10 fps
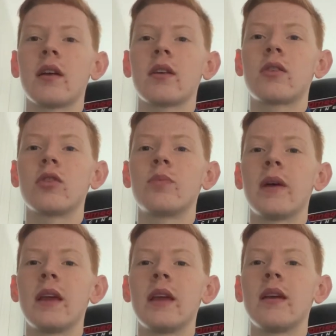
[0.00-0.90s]
could
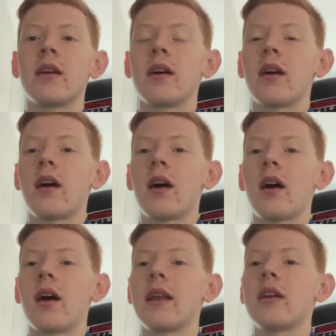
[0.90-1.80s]
be
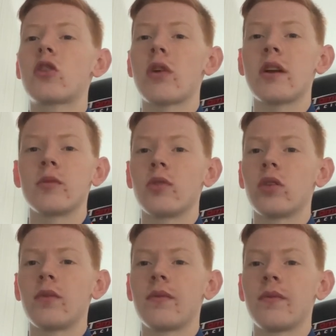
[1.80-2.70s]
an incredible